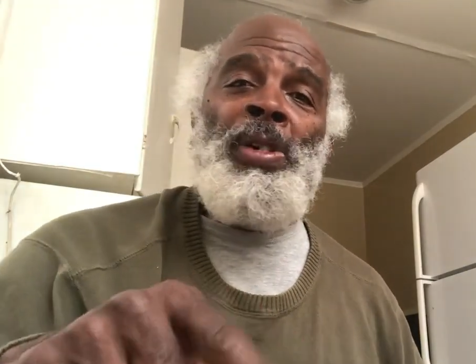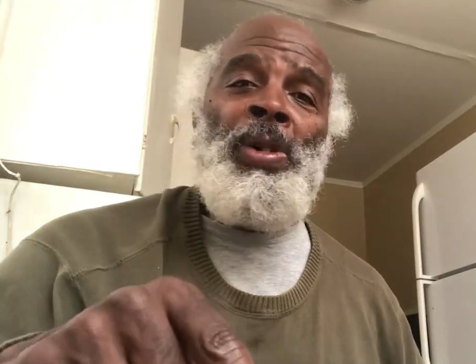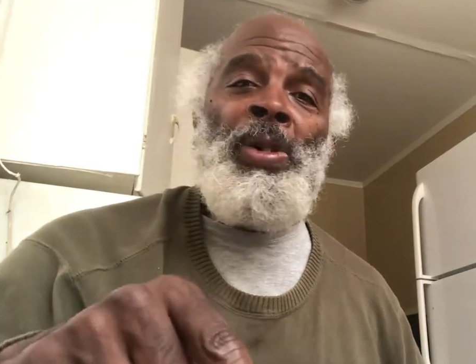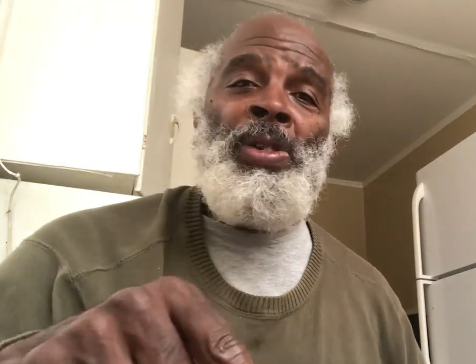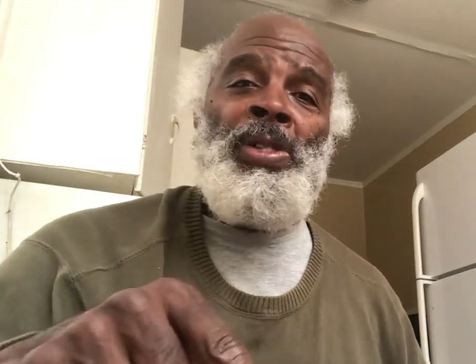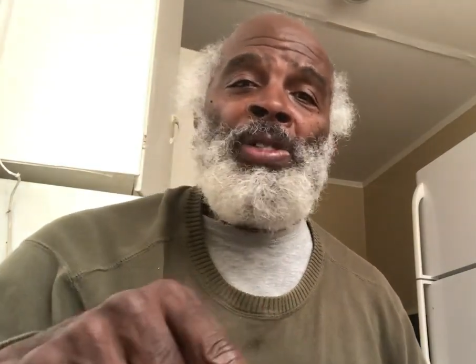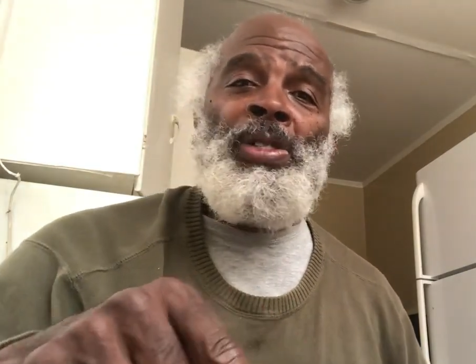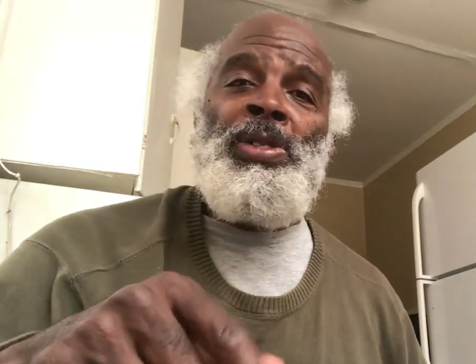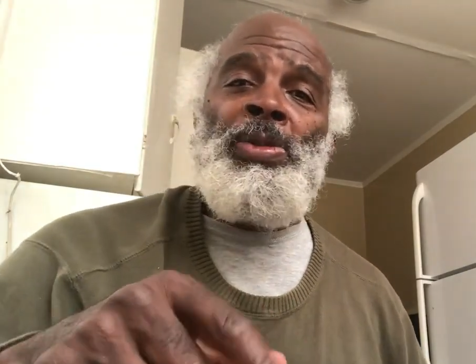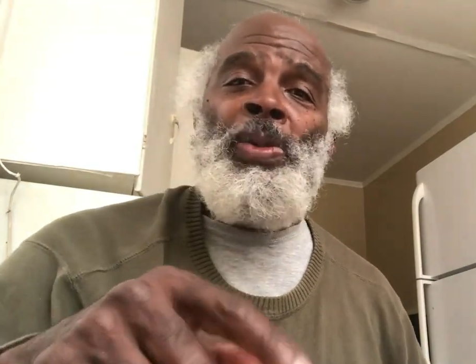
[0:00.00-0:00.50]

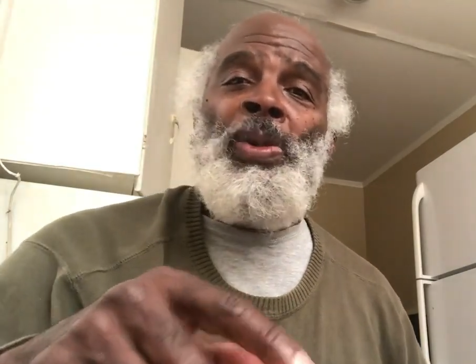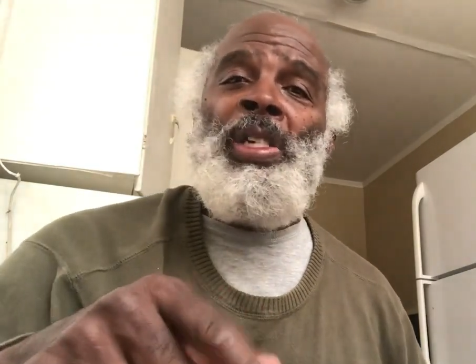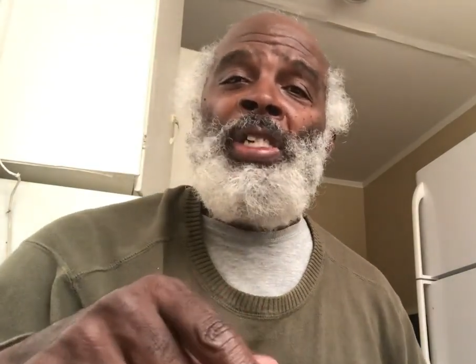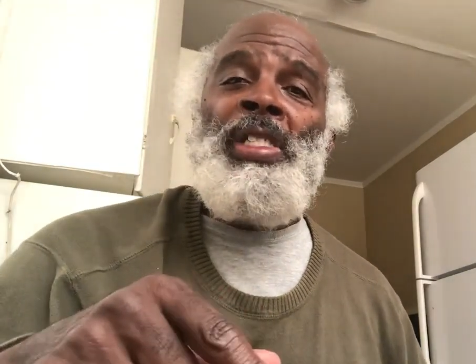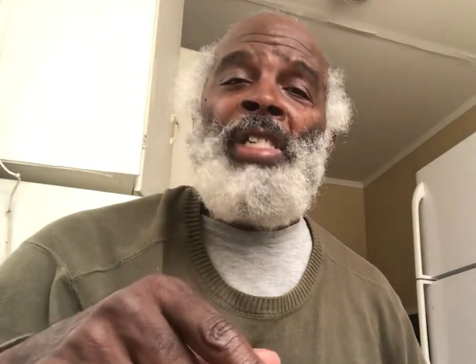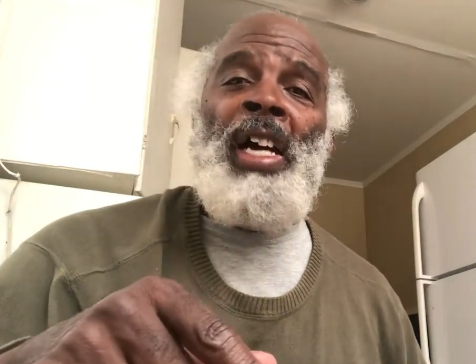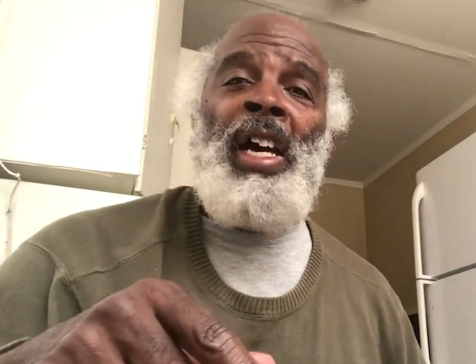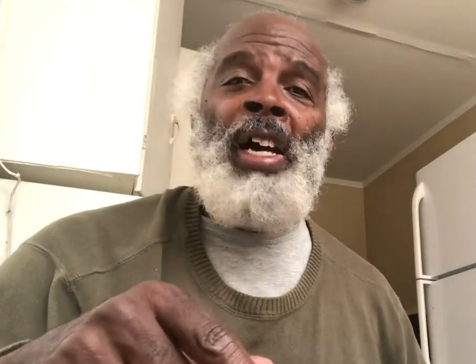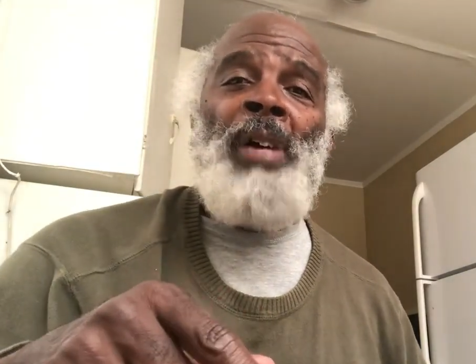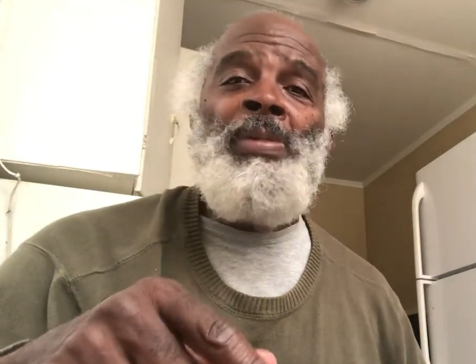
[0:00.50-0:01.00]
earth 20
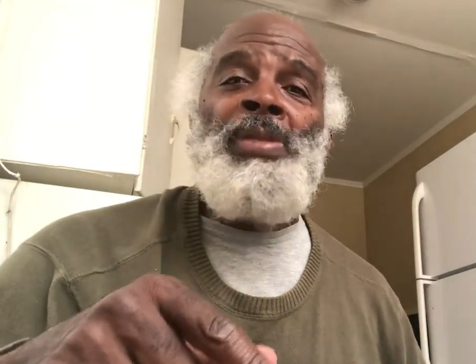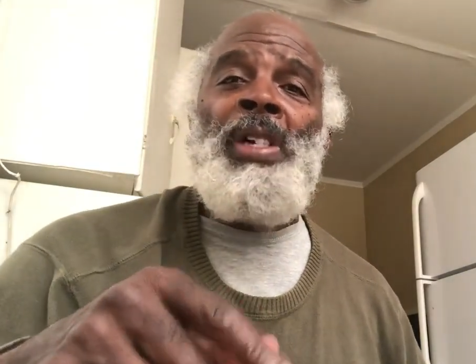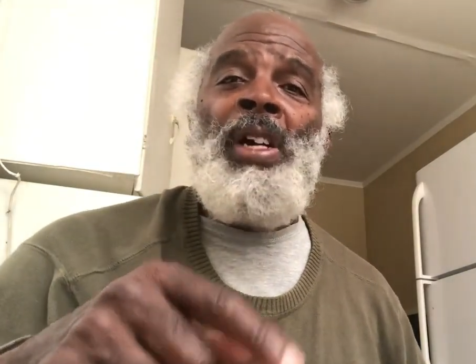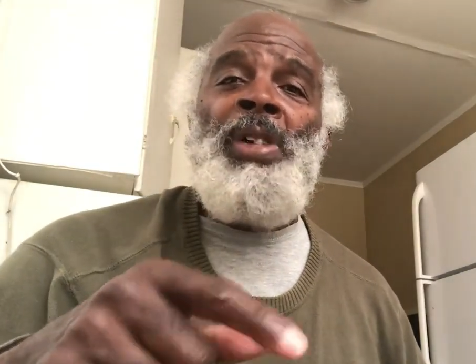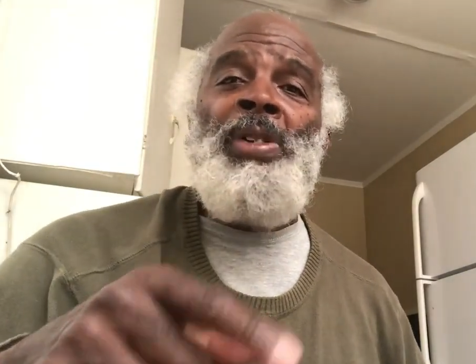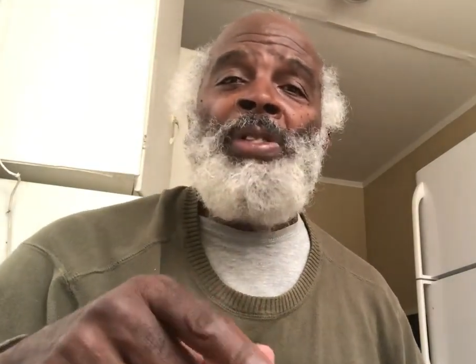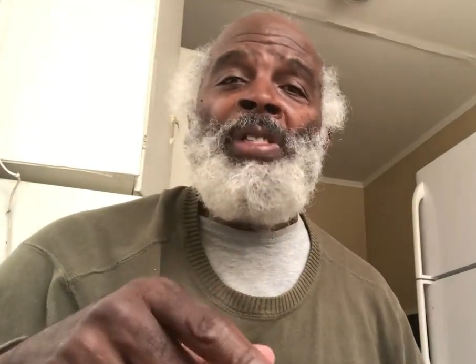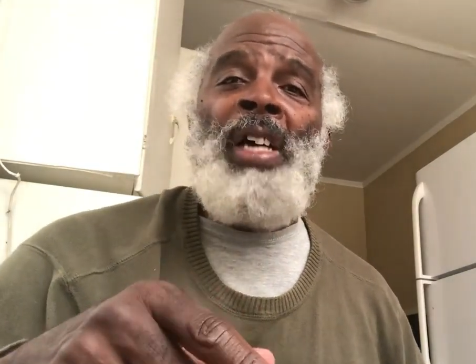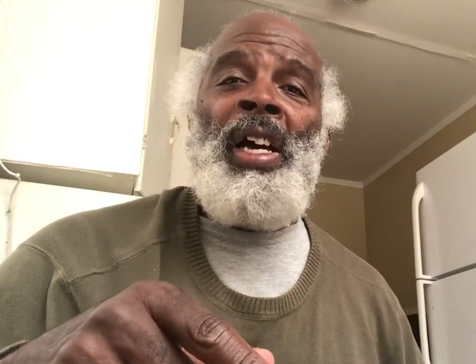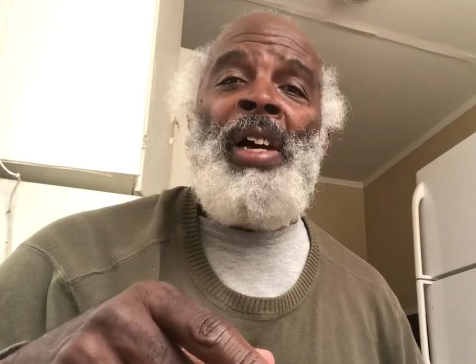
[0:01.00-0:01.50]
times,
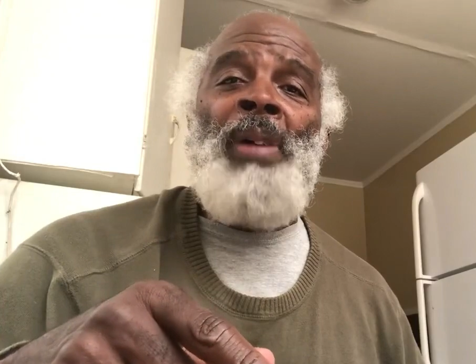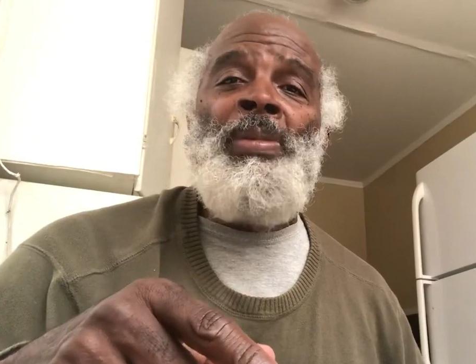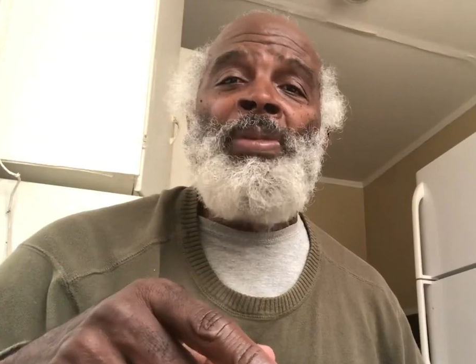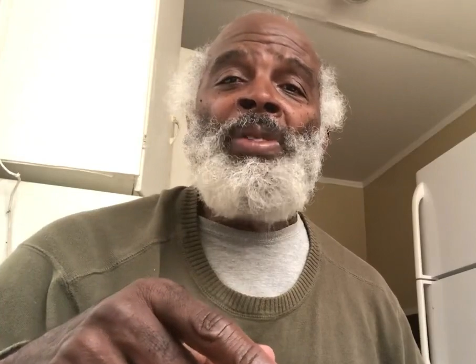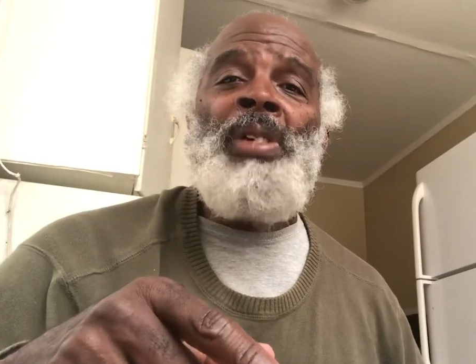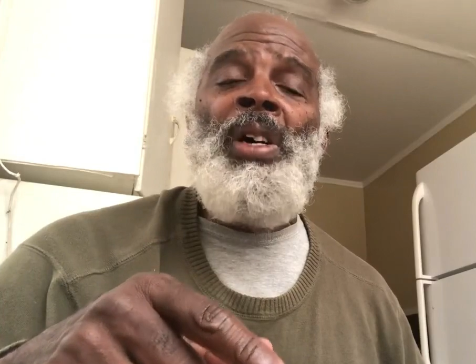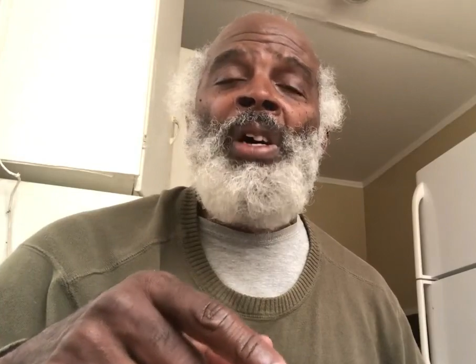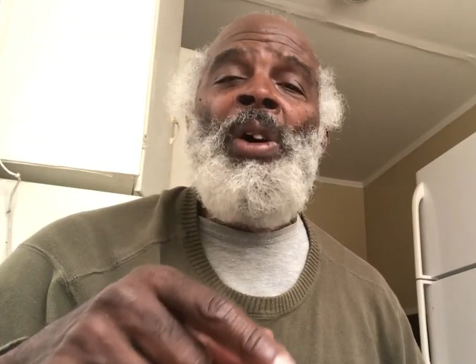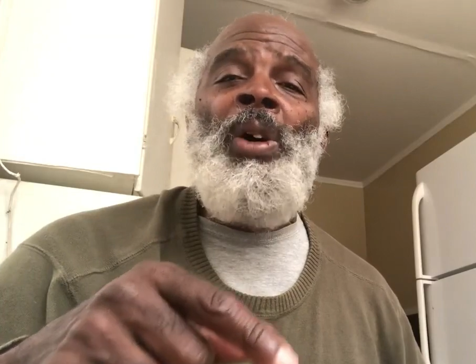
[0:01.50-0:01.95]
100 times.